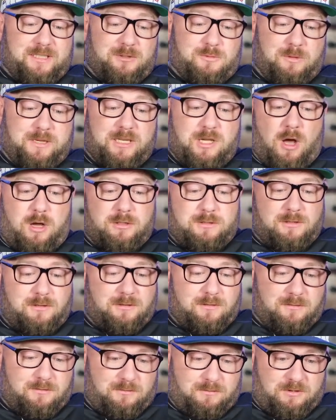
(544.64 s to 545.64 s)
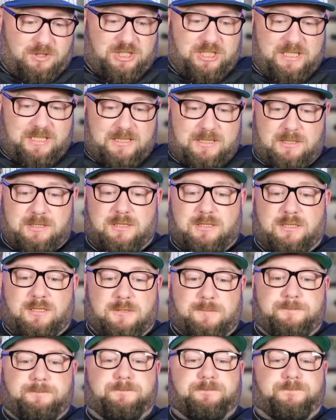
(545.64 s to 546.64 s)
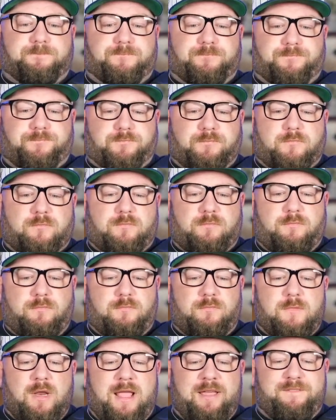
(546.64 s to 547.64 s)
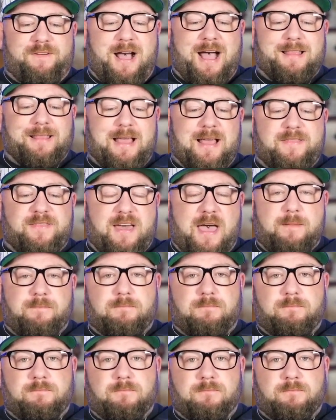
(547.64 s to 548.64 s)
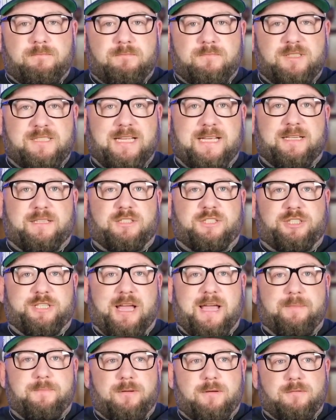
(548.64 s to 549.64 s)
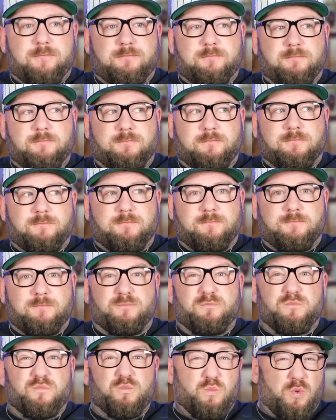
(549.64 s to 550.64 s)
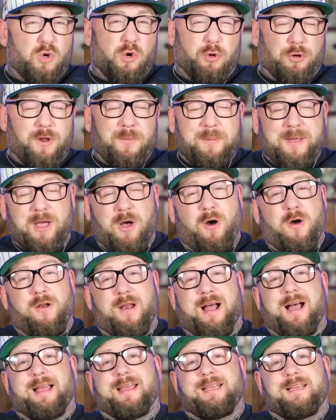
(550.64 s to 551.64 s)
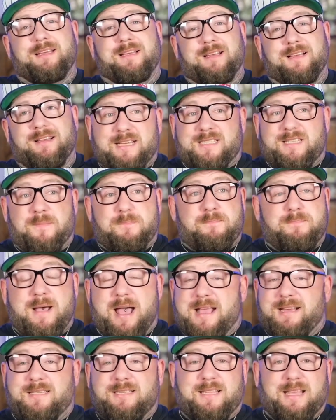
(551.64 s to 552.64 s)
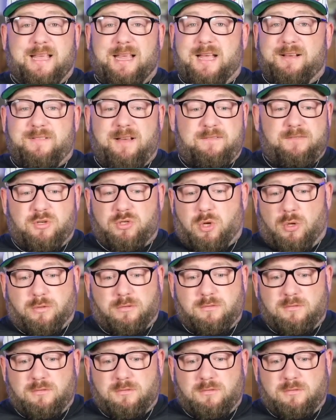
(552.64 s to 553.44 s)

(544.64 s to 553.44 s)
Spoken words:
with God and Jesus, if I let them steer the ship, we're gonna be all right. It's the best thing I've ever done.